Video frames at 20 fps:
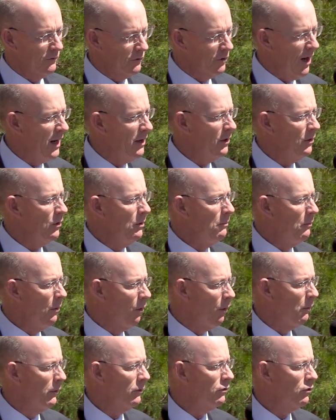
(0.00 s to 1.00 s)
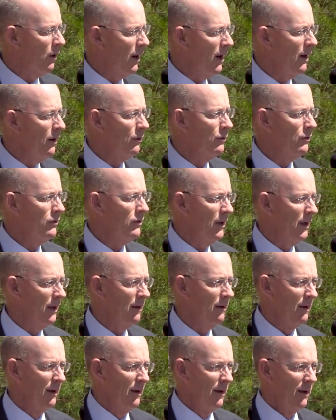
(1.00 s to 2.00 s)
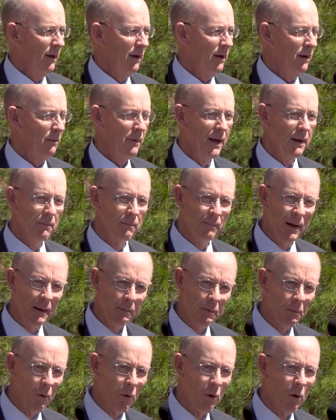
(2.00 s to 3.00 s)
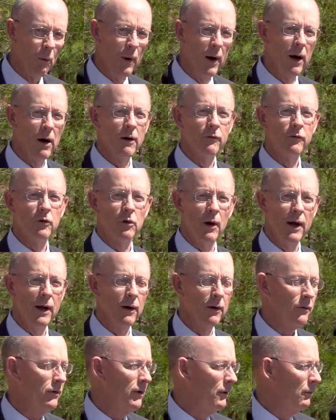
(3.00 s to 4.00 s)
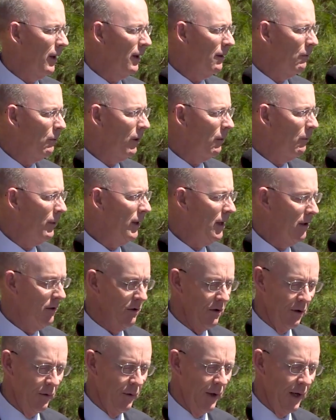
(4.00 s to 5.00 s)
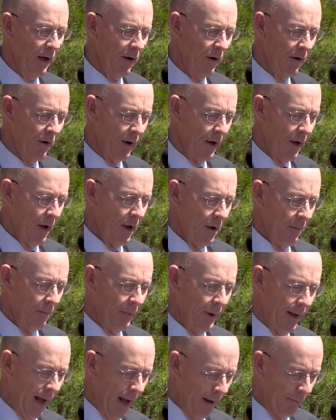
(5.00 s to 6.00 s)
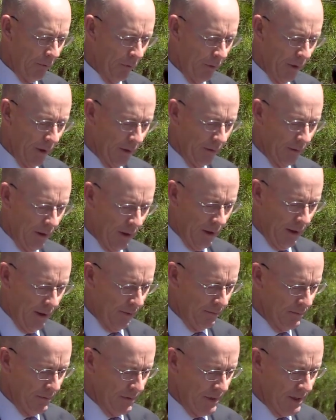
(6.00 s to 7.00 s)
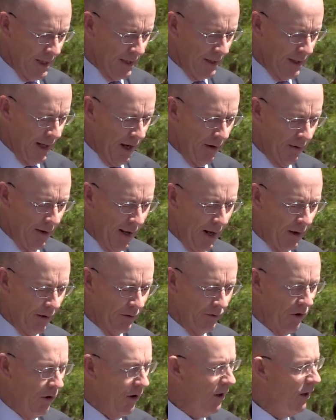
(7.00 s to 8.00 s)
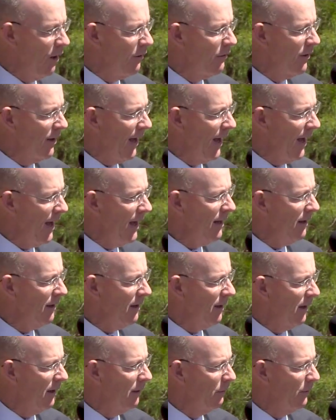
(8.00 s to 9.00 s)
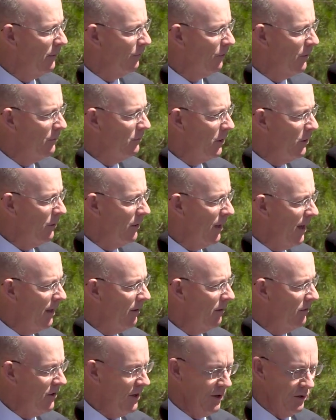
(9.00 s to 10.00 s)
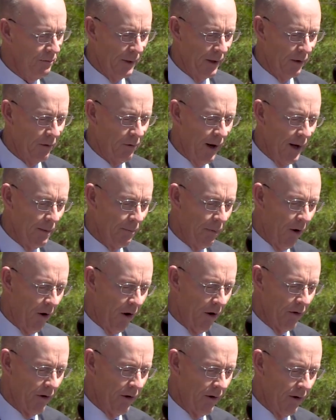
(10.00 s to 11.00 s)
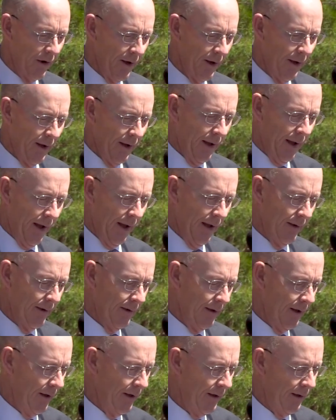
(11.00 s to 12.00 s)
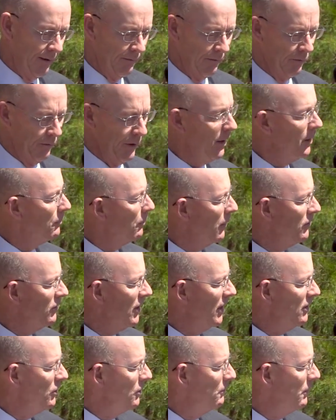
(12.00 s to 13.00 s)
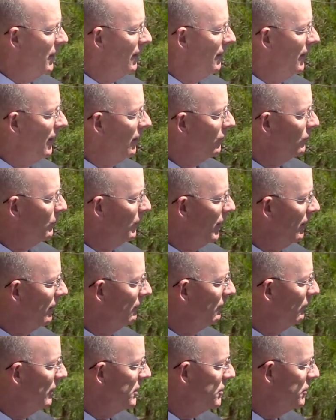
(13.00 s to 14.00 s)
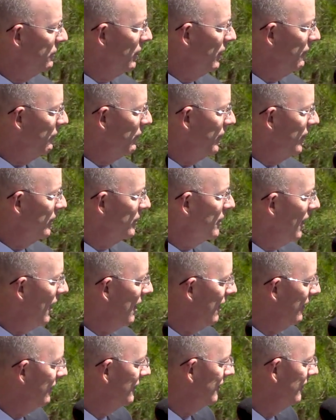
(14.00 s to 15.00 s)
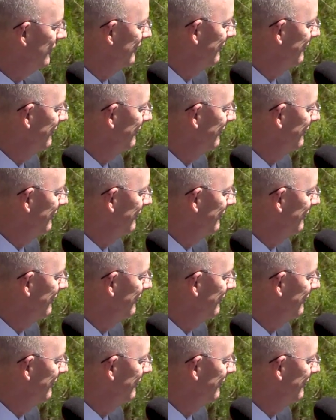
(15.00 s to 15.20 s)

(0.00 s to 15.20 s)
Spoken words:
tried to do more with trails and make people more aware of trails and what we can do here. But I'm going to sit down now and turn it over to Hank from Duke Energy. He's been a great partner, and really appreciate you being here as well and what you've done for this college.